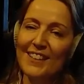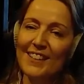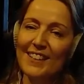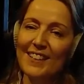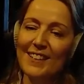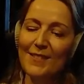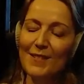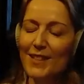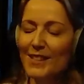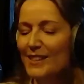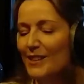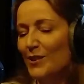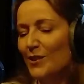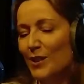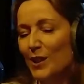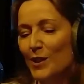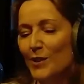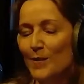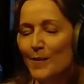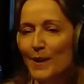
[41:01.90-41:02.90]
I mean, it
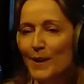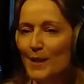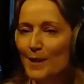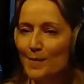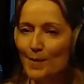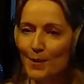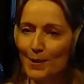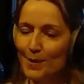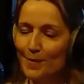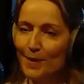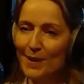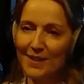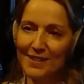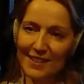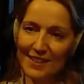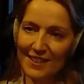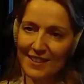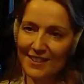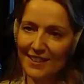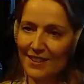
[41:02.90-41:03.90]
sort of comes back to the point about,
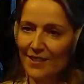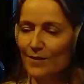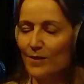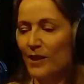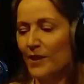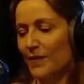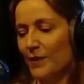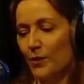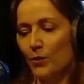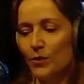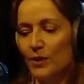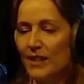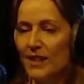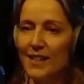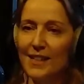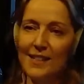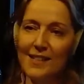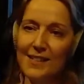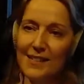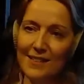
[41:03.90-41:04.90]
kind of giving all the
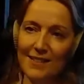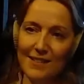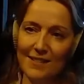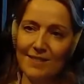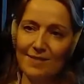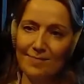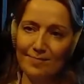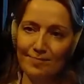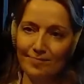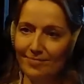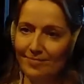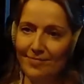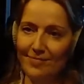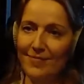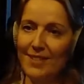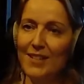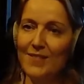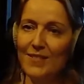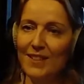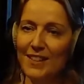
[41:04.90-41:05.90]
analysis and
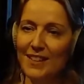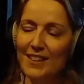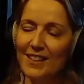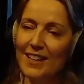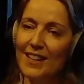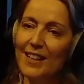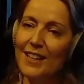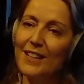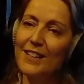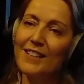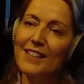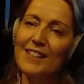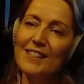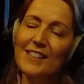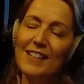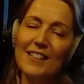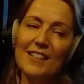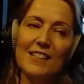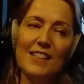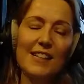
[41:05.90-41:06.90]
leaving it there.
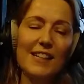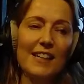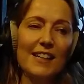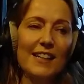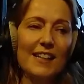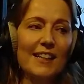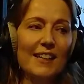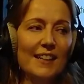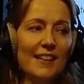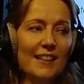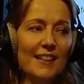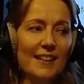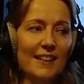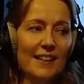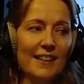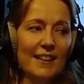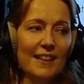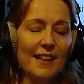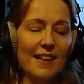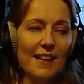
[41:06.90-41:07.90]
It's actually,
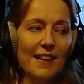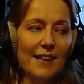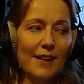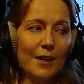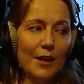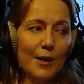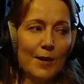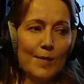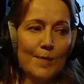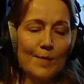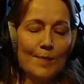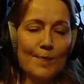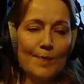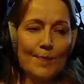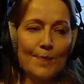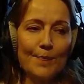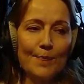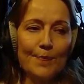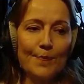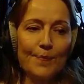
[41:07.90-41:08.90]

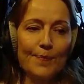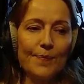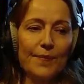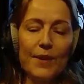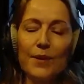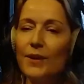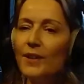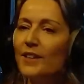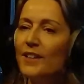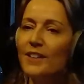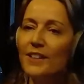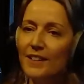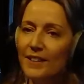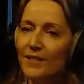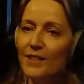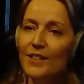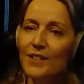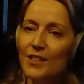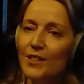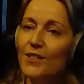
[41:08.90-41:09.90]
no, I'm
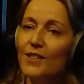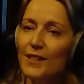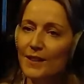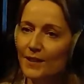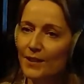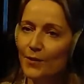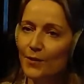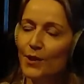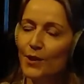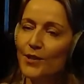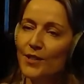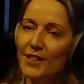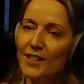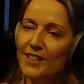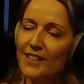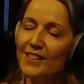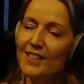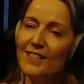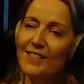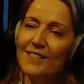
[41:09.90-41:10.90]
gonna do this. I'm gonna own
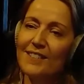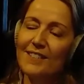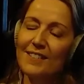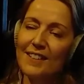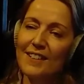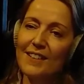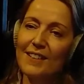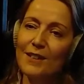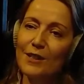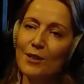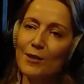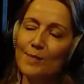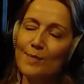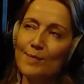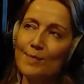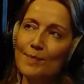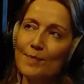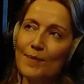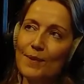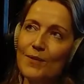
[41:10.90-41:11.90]
it.
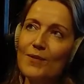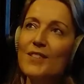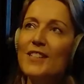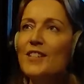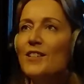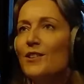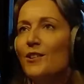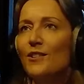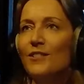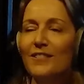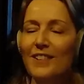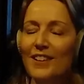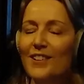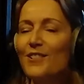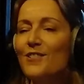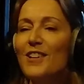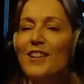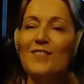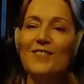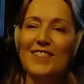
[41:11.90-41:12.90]
Obviously, you can't
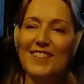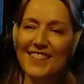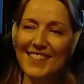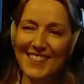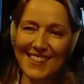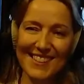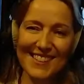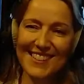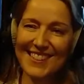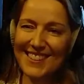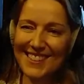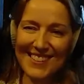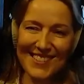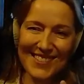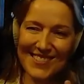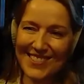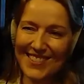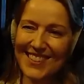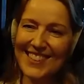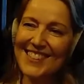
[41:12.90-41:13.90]
own every decision
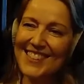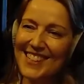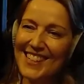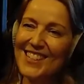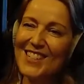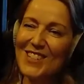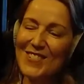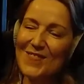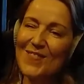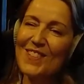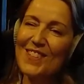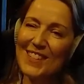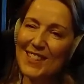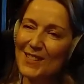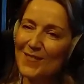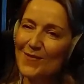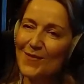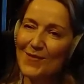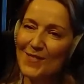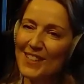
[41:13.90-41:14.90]
in an organization, but
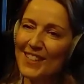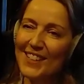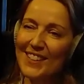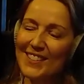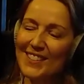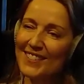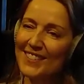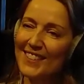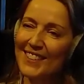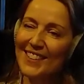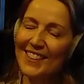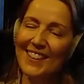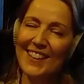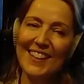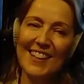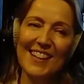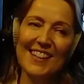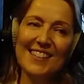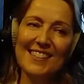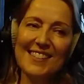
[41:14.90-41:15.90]
this,
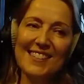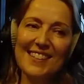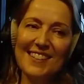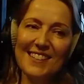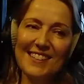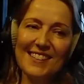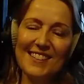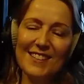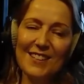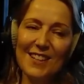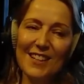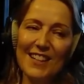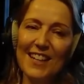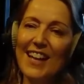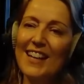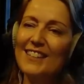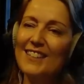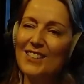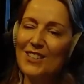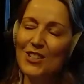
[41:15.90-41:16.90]
it's just
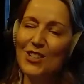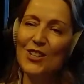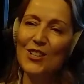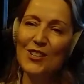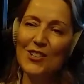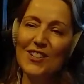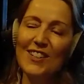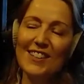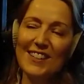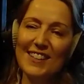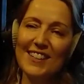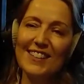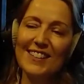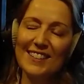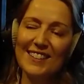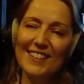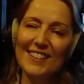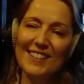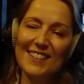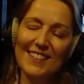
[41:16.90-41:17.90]
an attitude, I think.